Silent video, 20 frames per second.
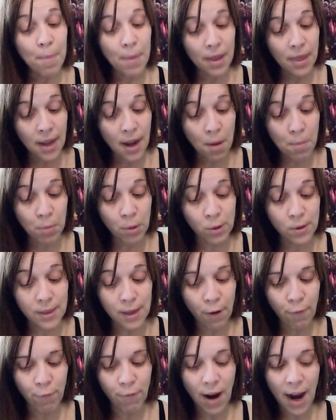By the utmost
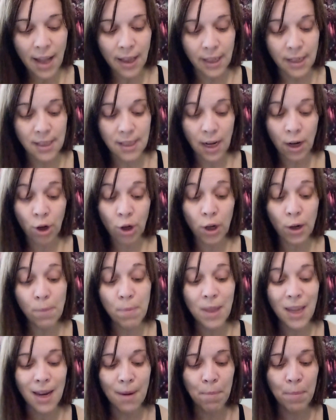self violence, I
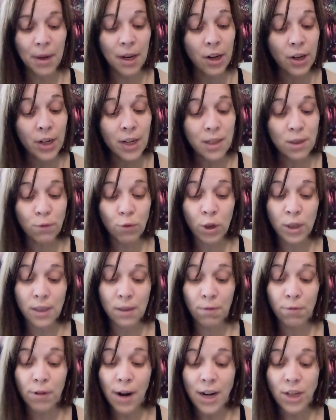curbed the imperious
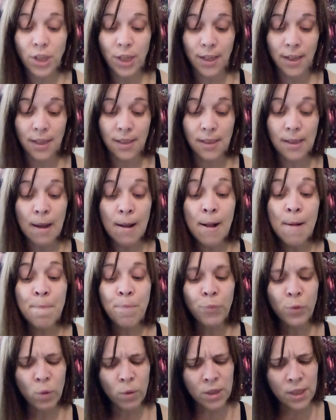voice of wretchedness,
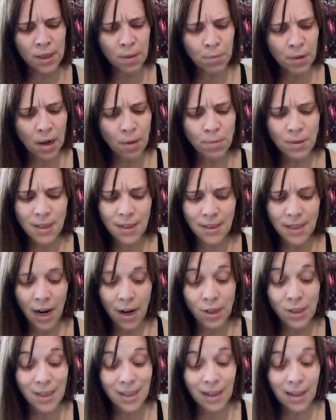which sometimes
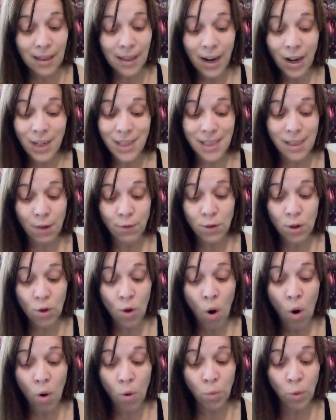desired to declare itself to
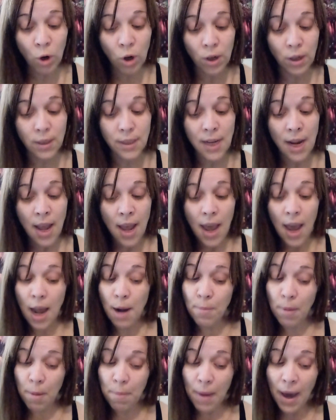the whole world,
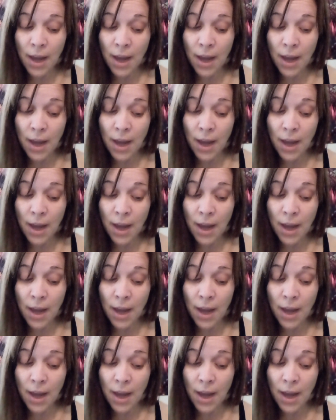and my